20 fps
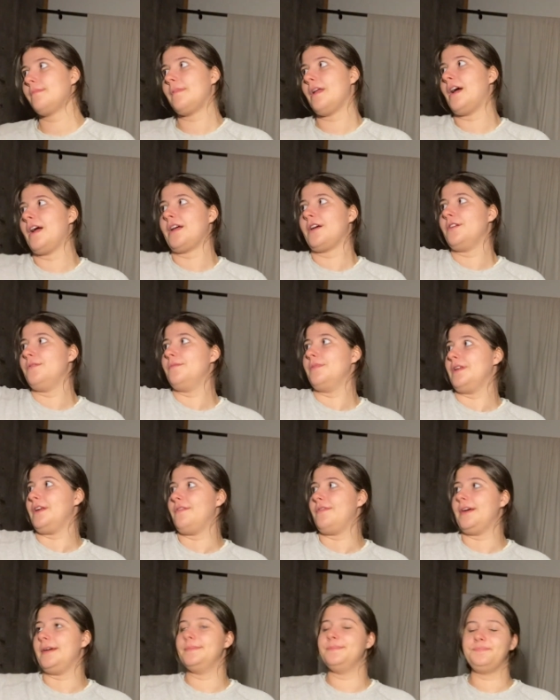I couldn't
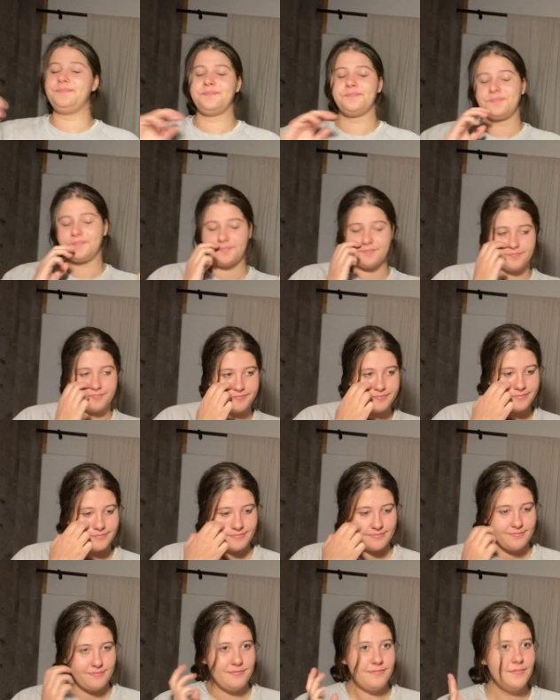believe it
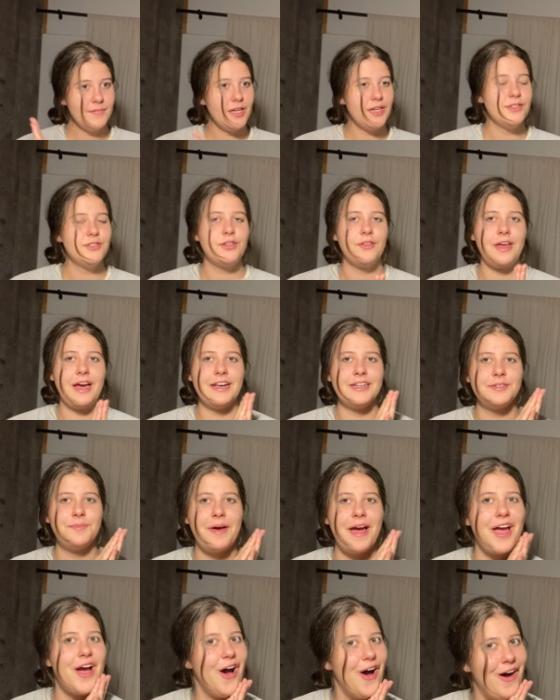so that is
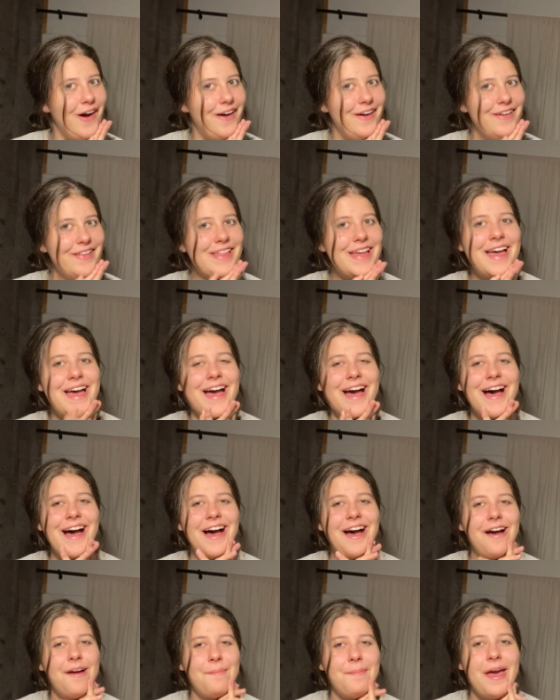my haul.
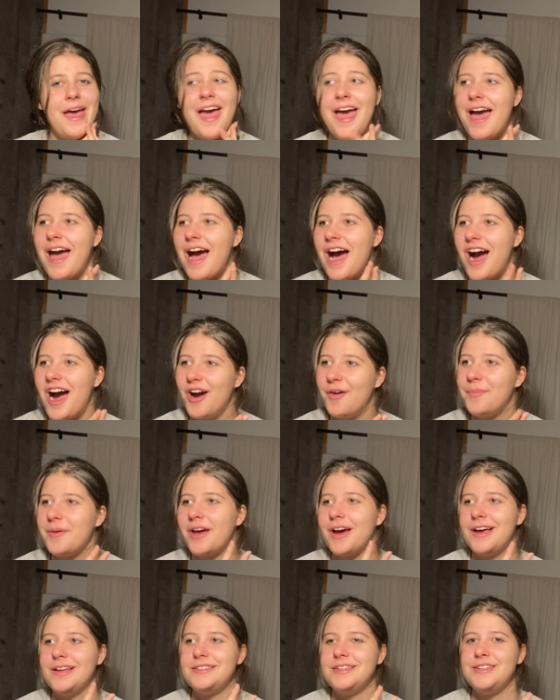Um, I hope you
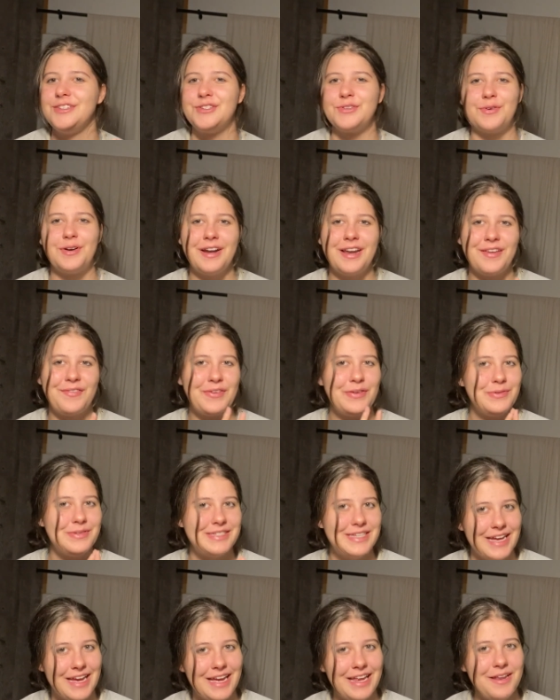guys enjoyed. If you
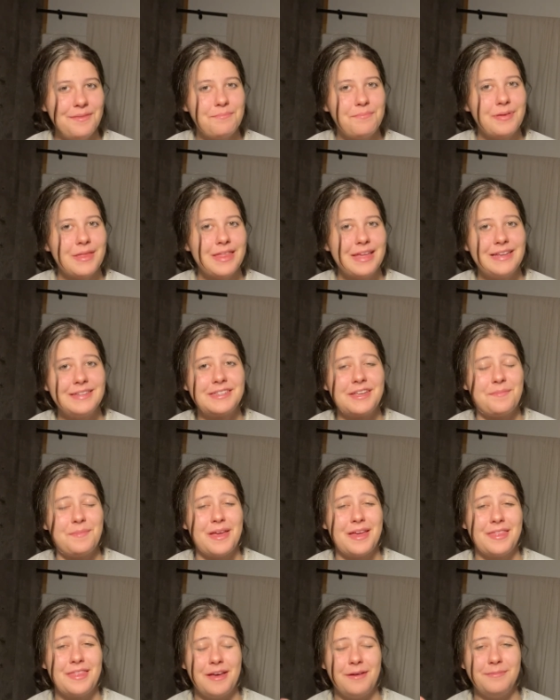did, please give me
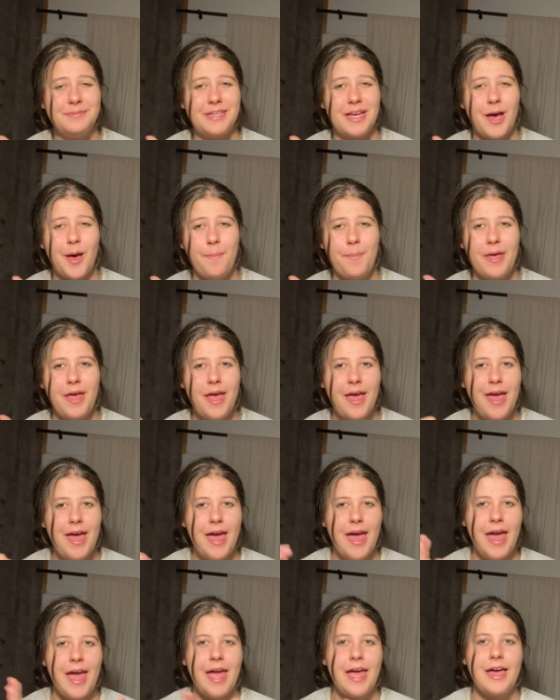a thumbs up.
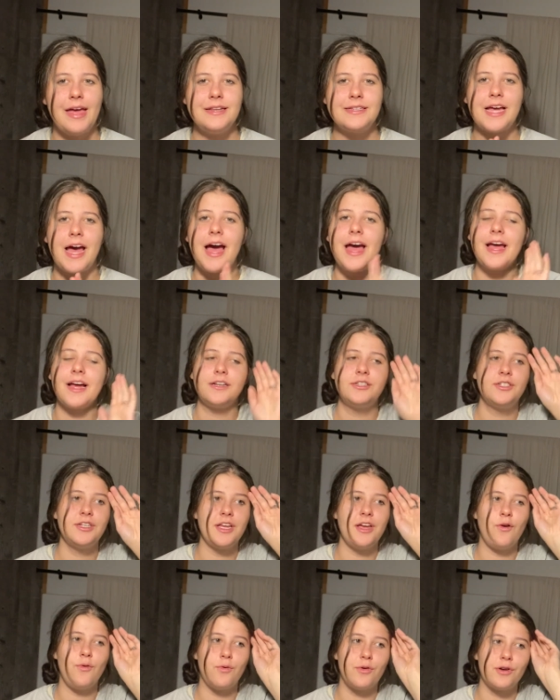And I
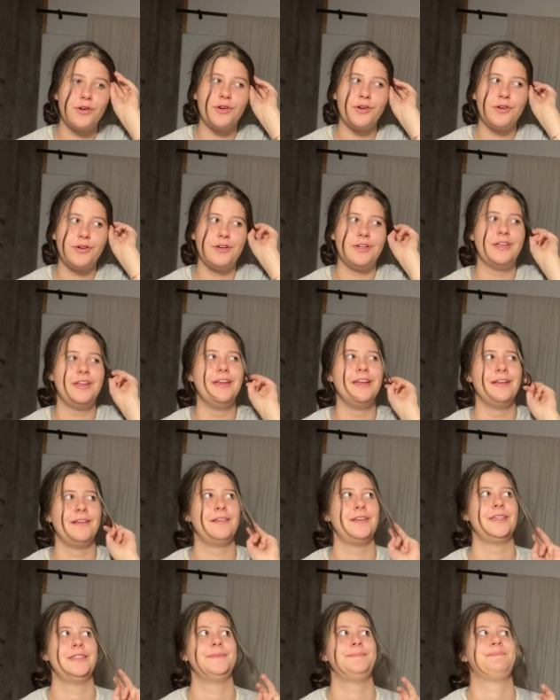actually ordered
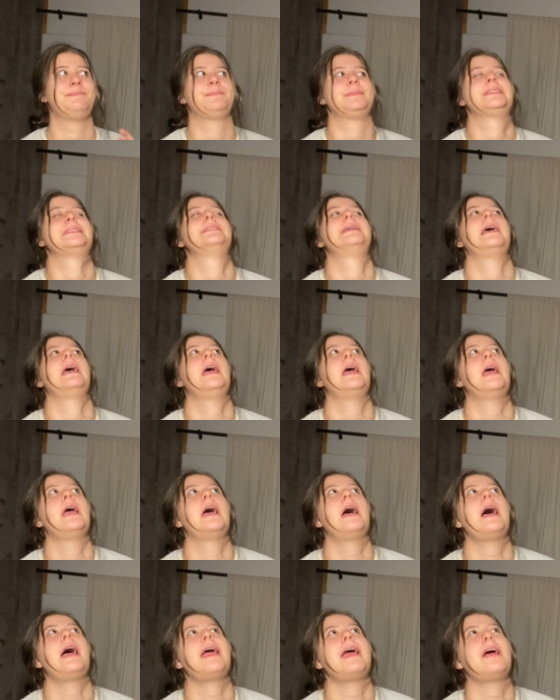
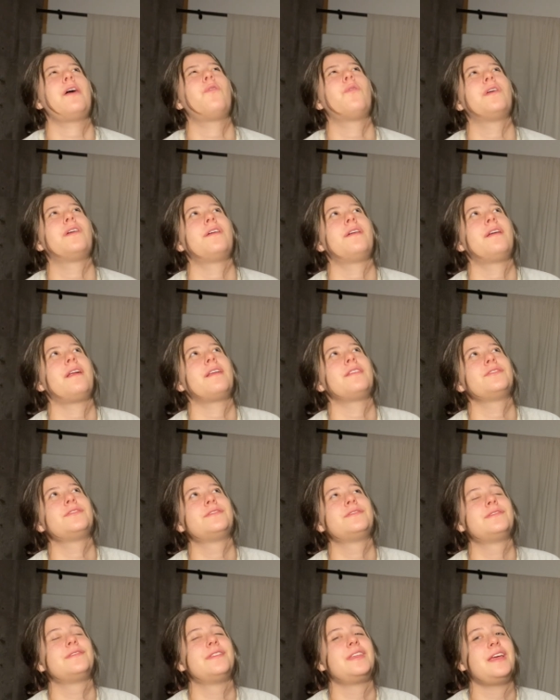I ordered
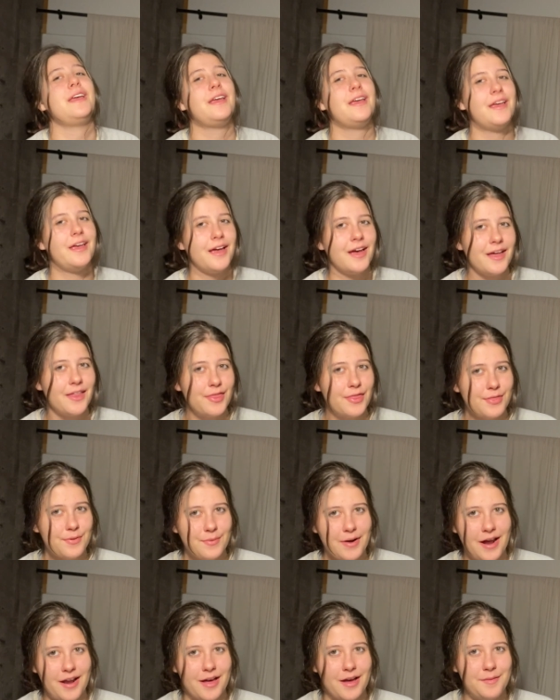the
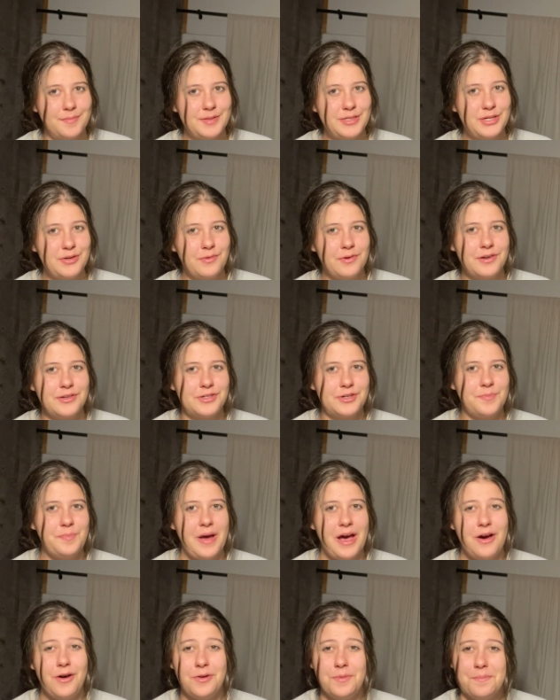thredUP 200
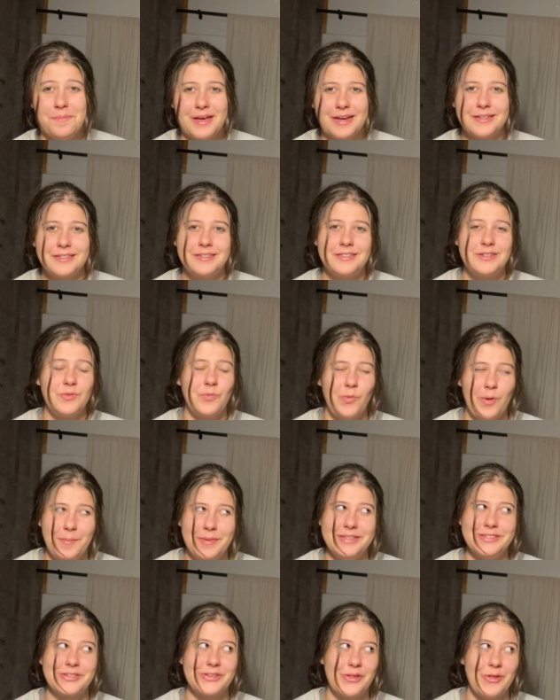pound mixed
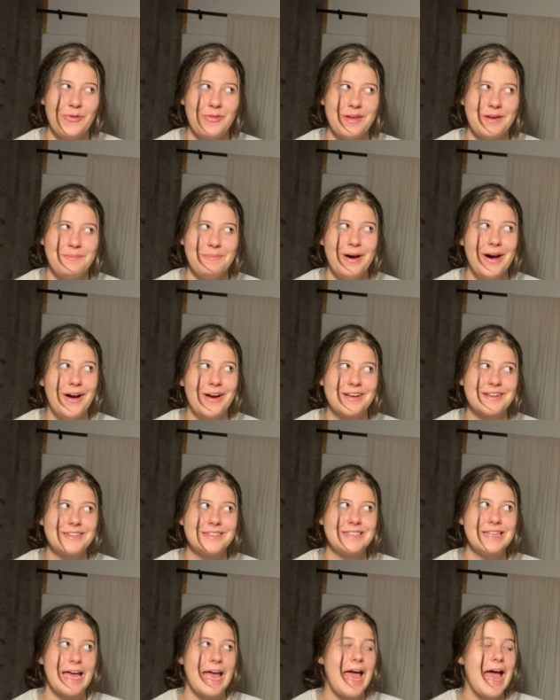women's clothing box.